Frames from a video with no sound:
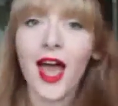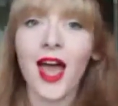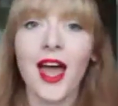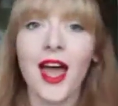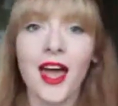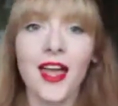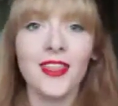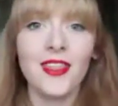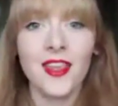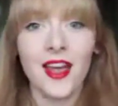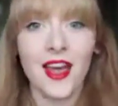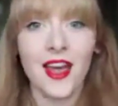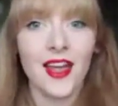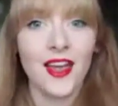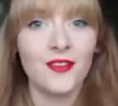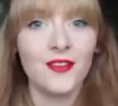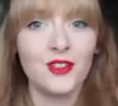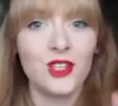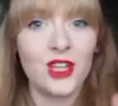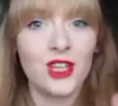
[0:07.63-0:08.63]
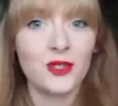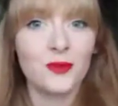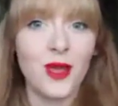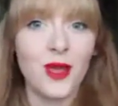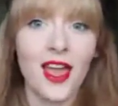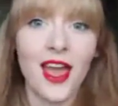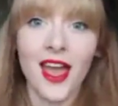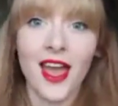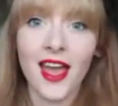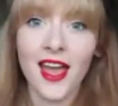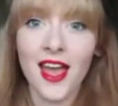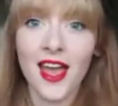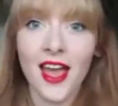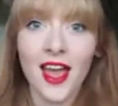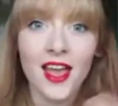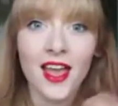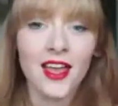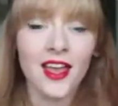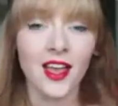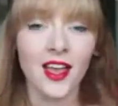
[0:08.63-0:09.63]
and that I have changed my
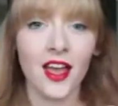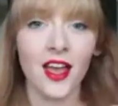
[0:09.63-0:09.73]
hair.